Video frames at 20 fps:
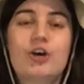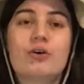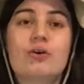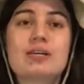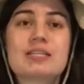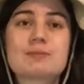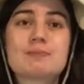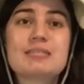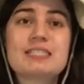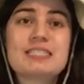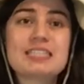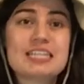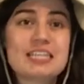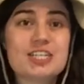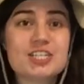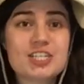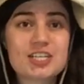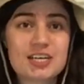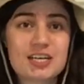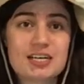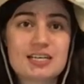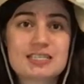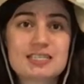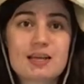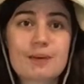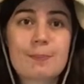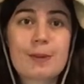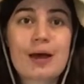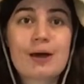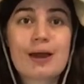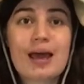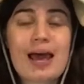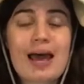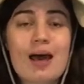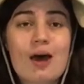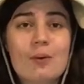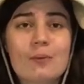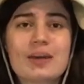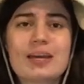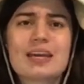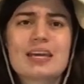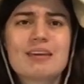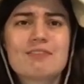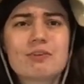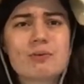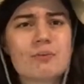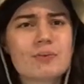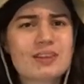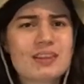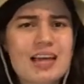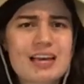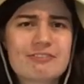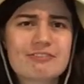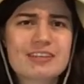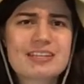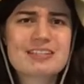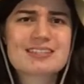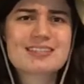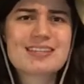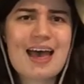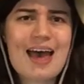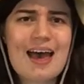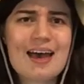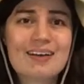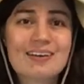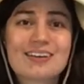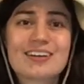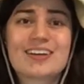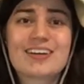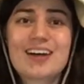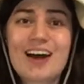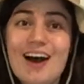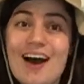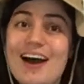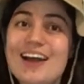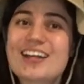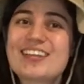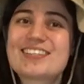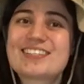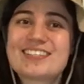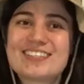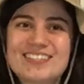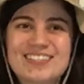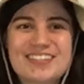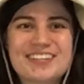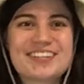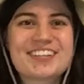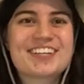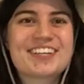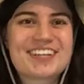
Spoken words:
who has been teaching us about how even when life gets sad, God is still